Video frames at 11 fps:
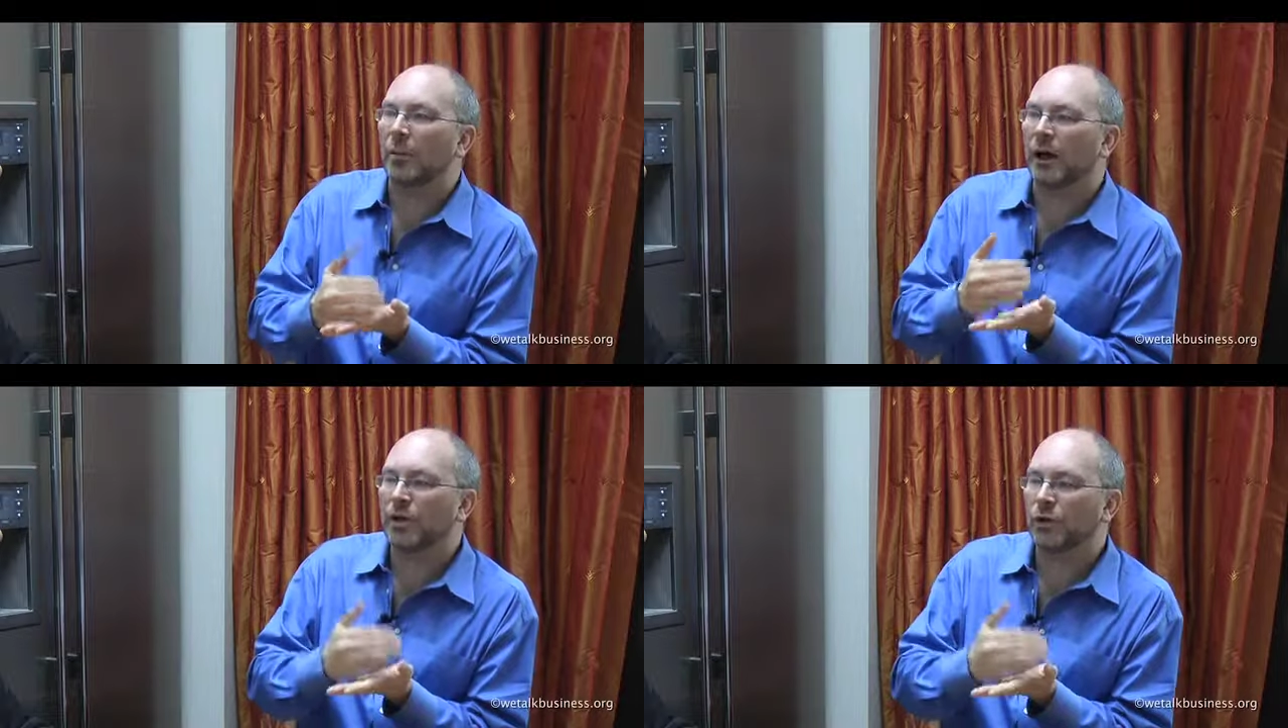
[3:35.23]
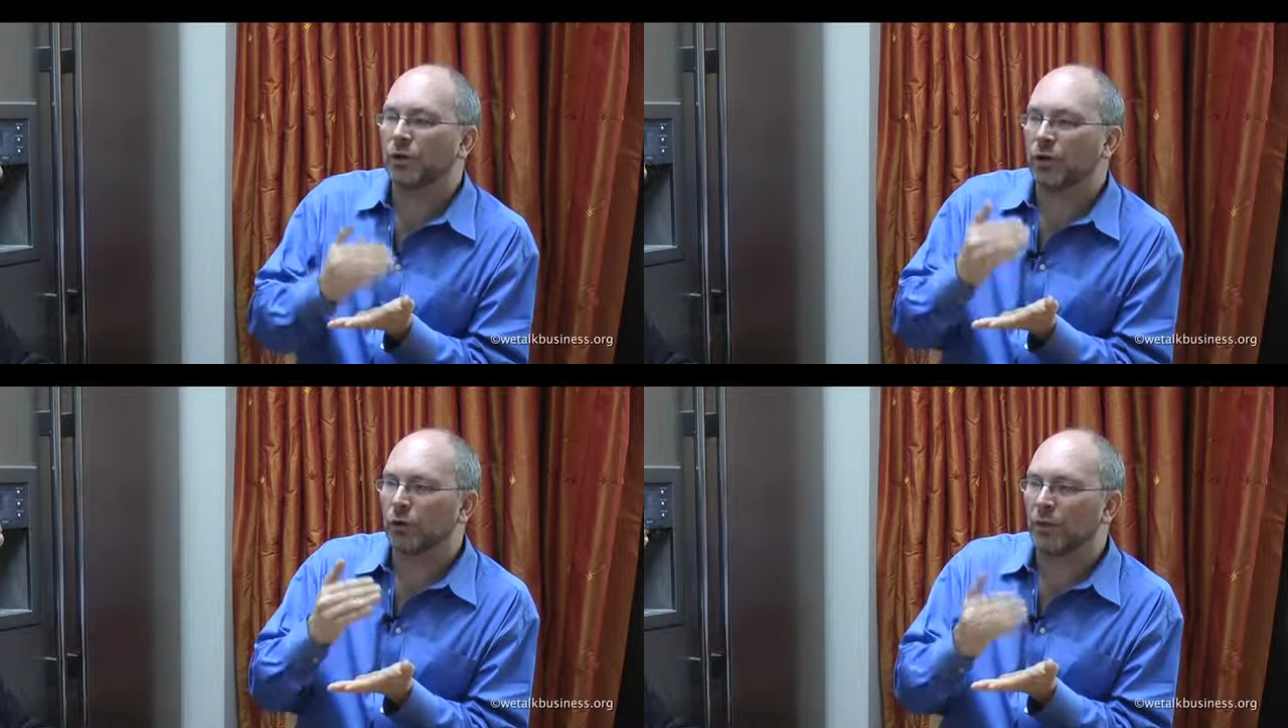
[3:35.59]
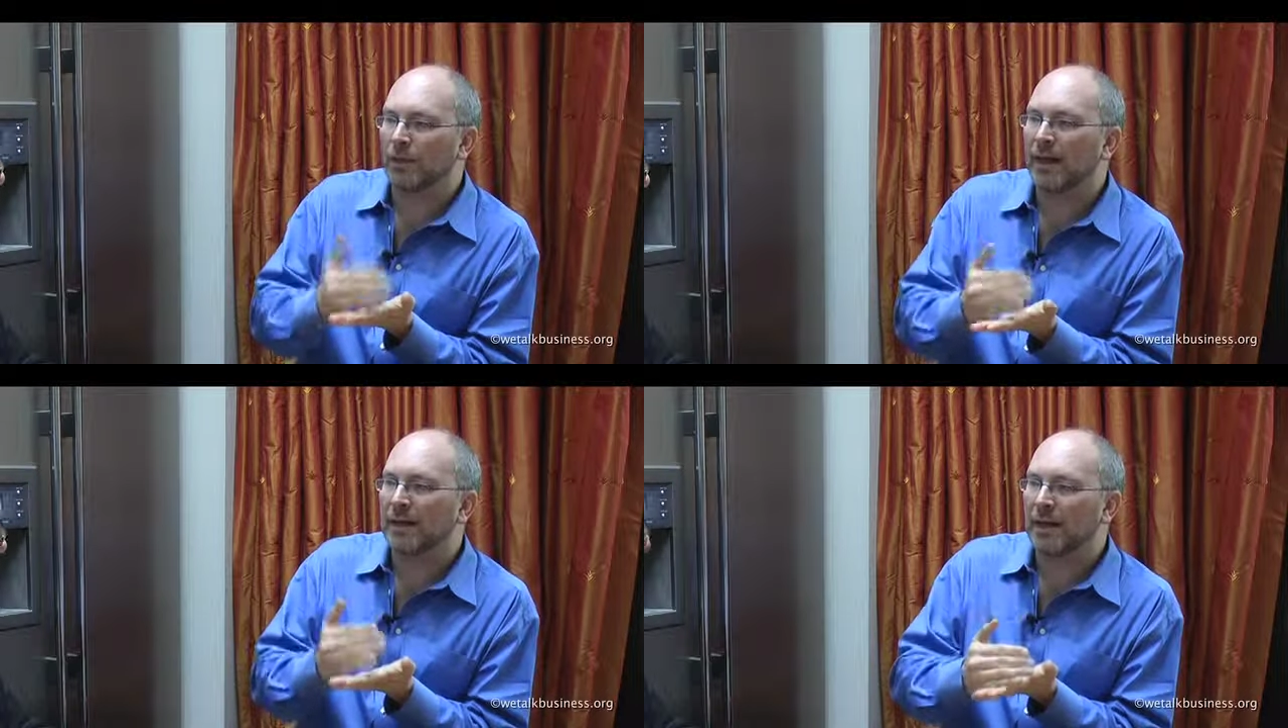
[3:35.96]
Make sure that your
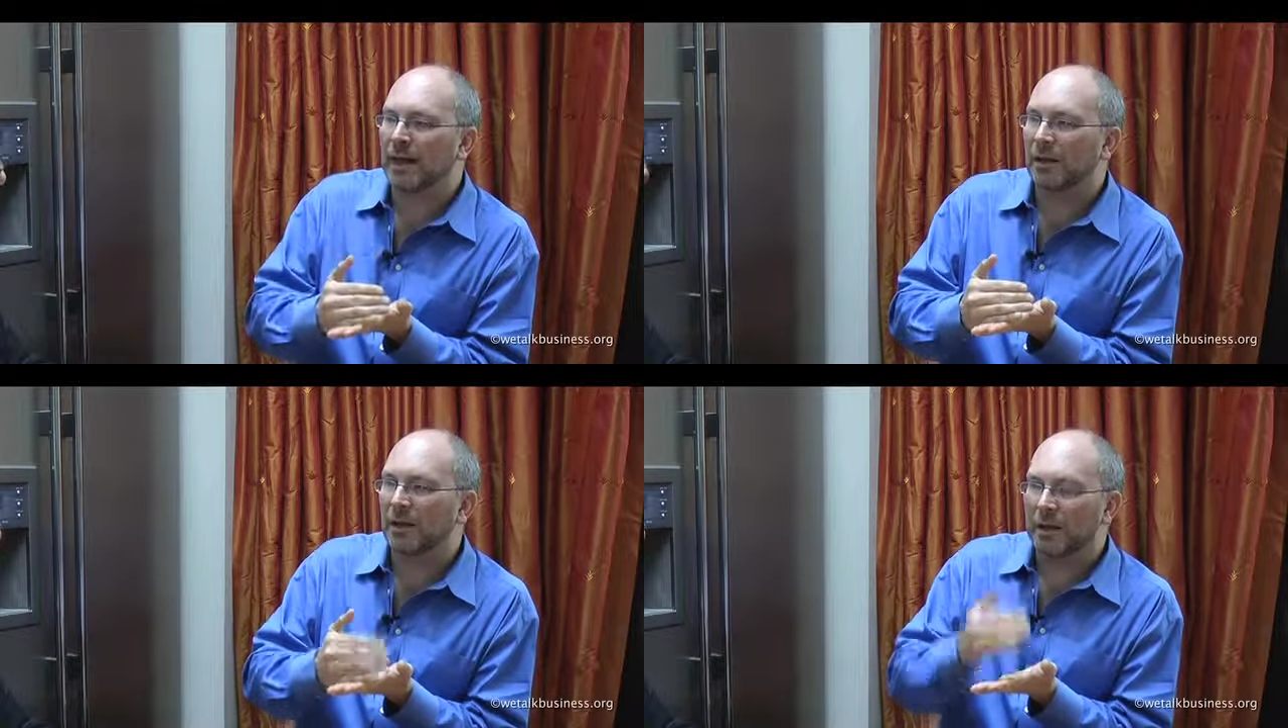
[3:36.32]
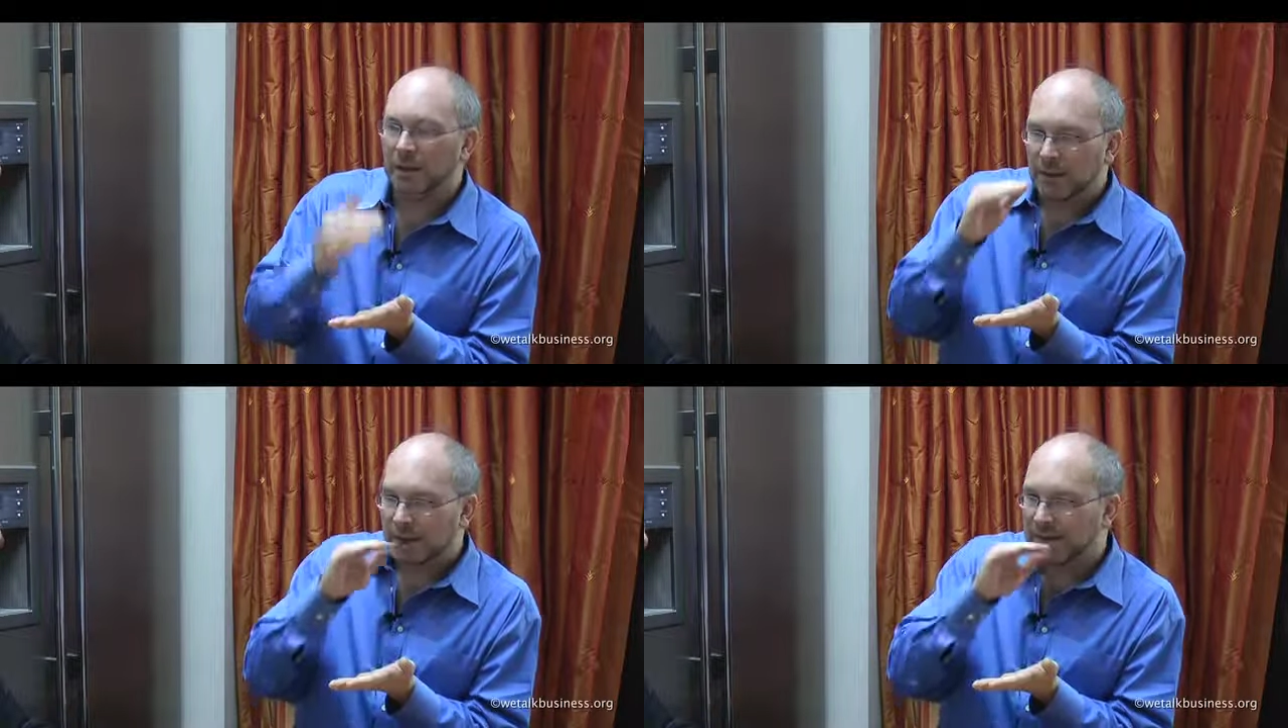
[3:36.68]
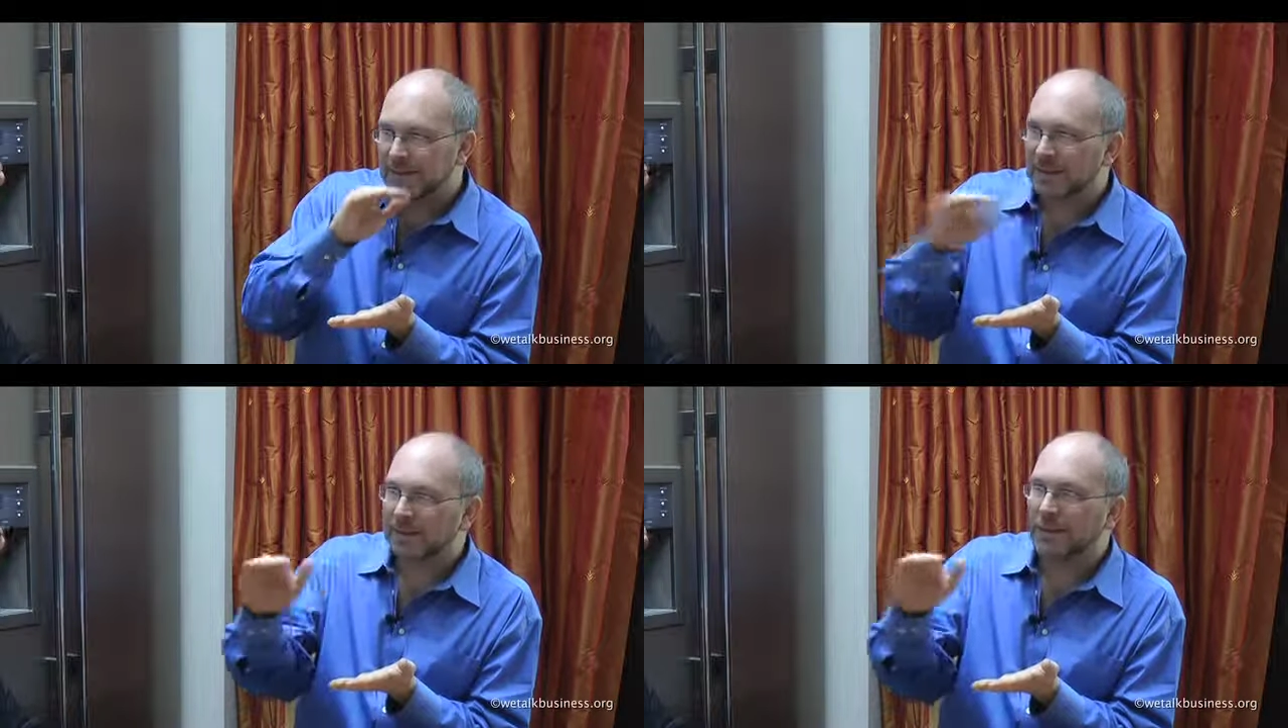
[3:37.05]
domain name
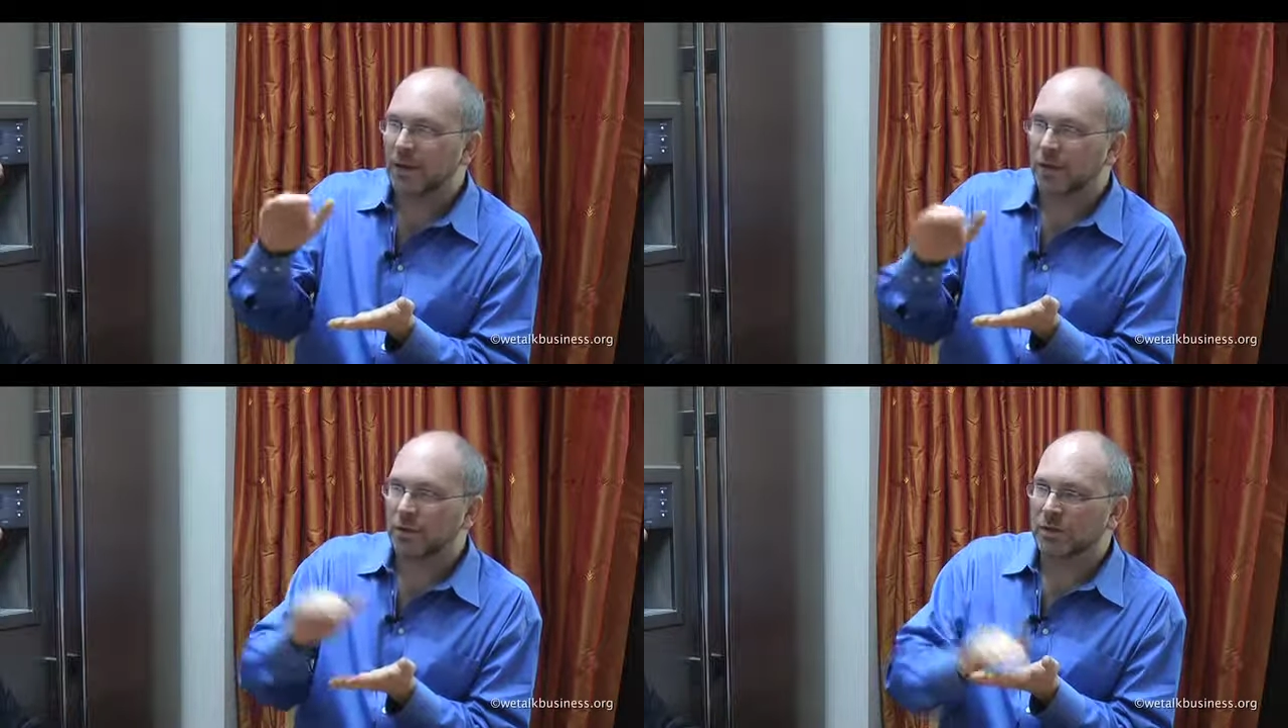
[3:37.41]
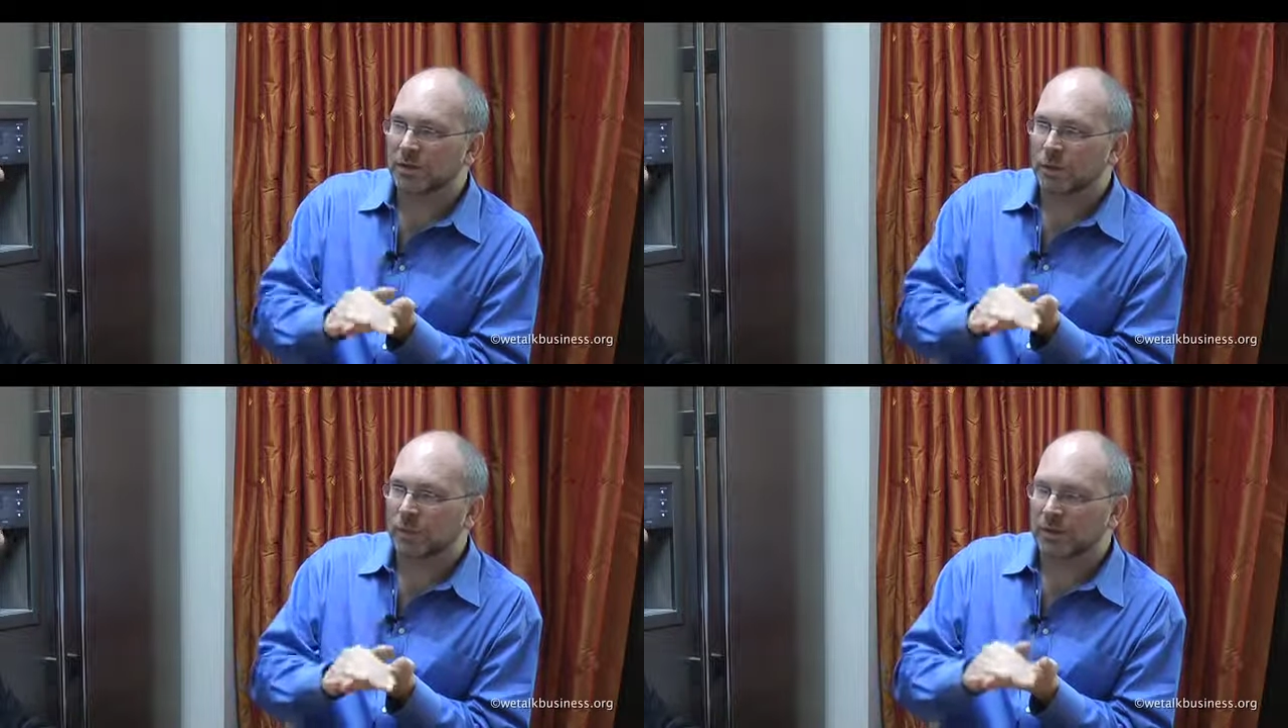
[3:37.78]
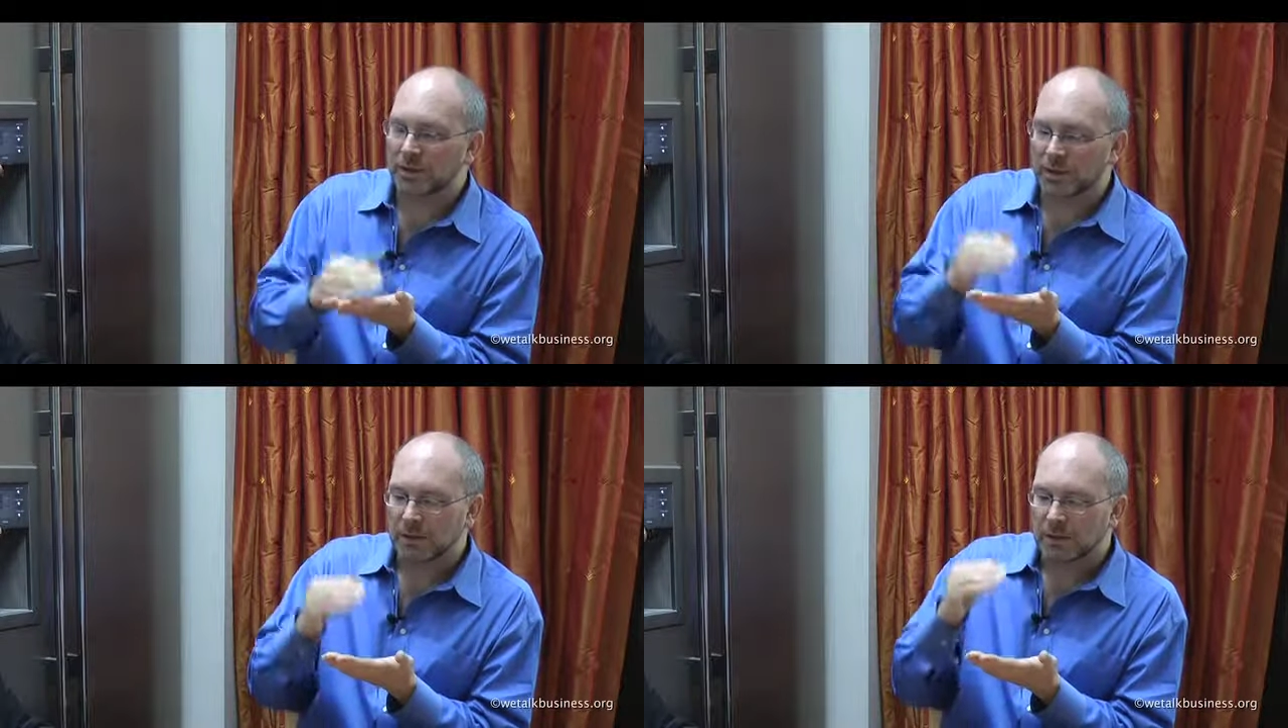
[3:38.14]
is listed alongside your
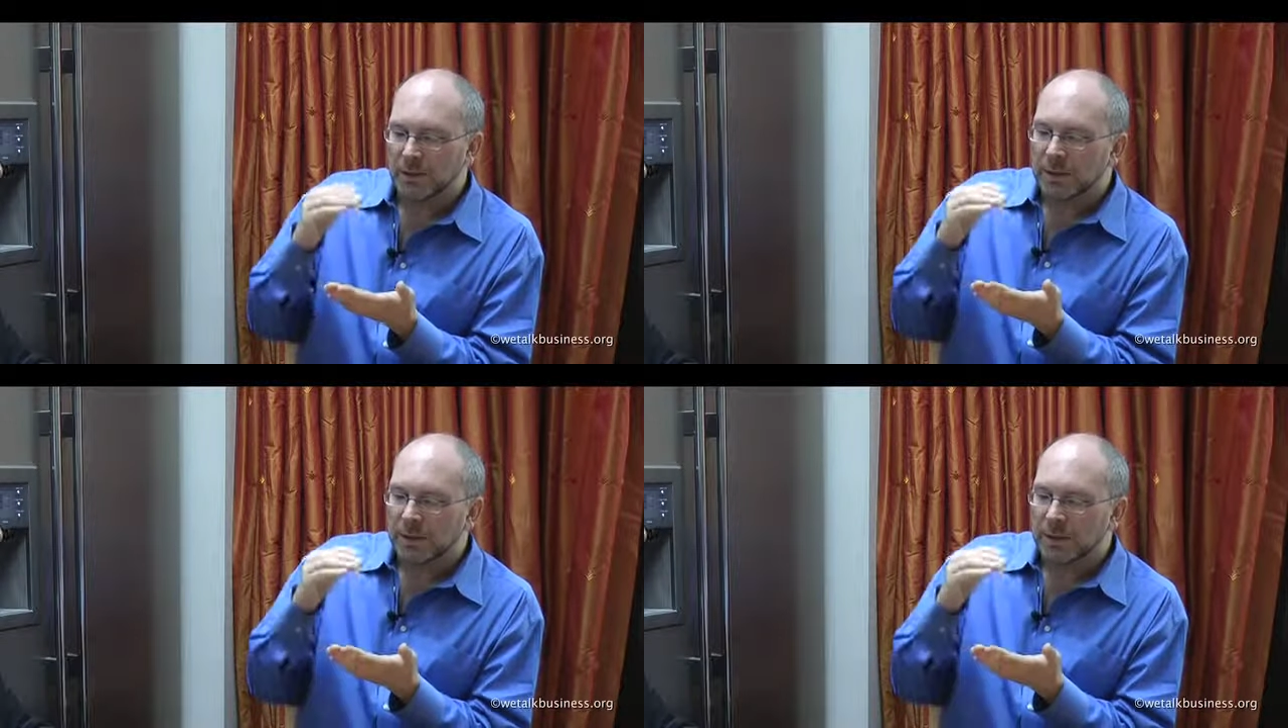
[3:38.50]
business.